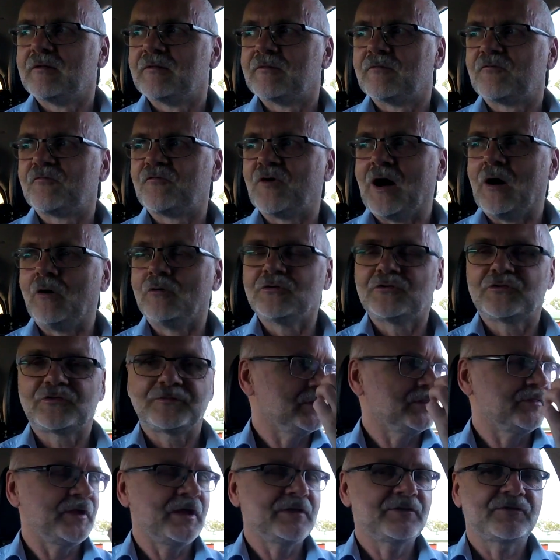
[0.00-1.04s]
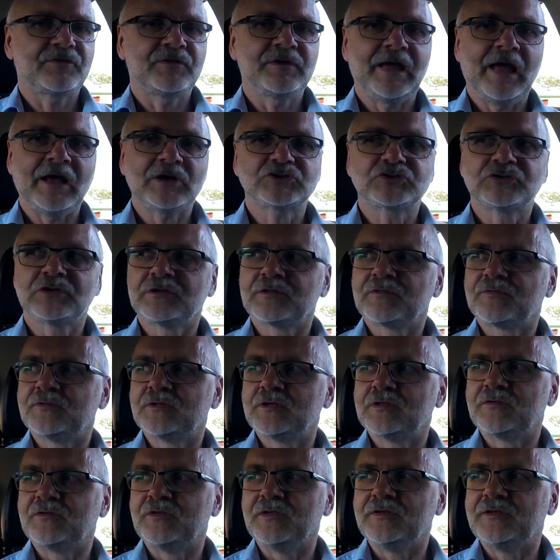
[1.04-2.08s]
found that
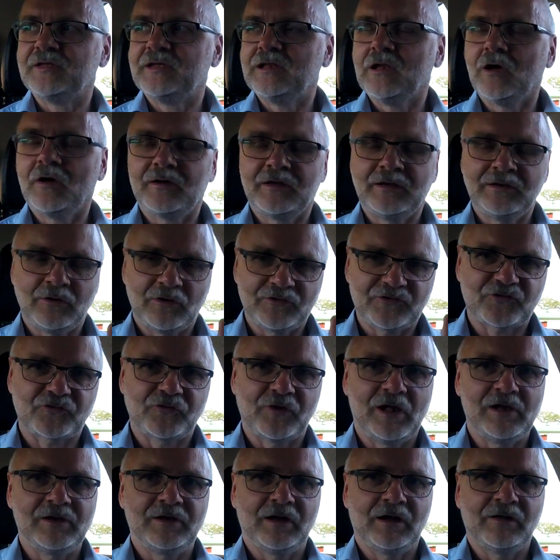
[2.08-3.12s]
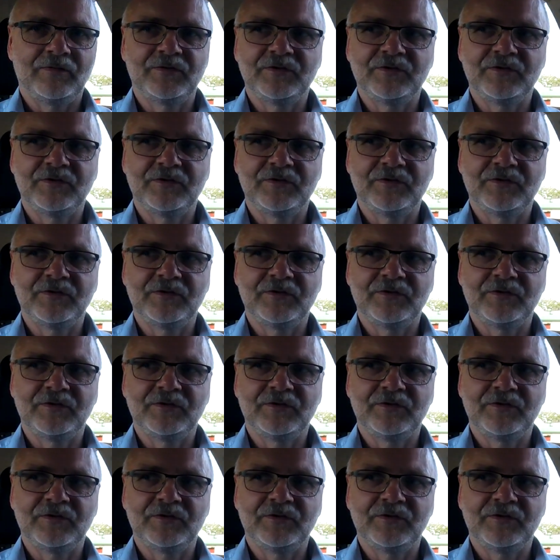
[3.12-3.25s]
the dealer in Australia,